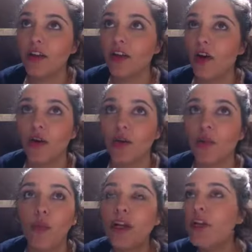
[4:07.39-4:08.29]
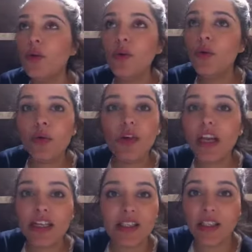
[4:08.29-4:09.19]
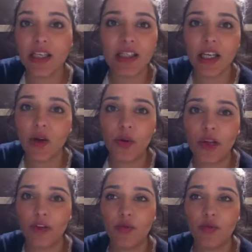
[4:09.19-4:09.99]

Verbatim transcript: You know, when you're like 16 or whatever,